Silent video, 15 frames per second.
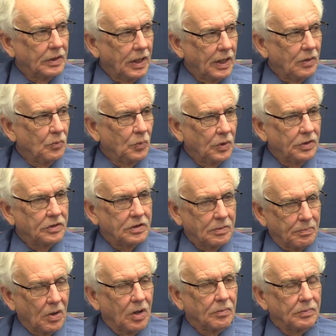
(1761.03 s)
Mm-hmm. And with
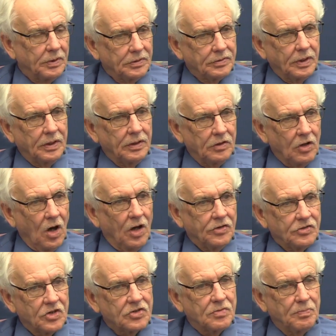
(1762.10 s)
departments, and not
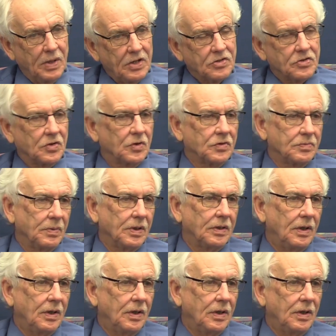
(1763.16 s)
just ministers, but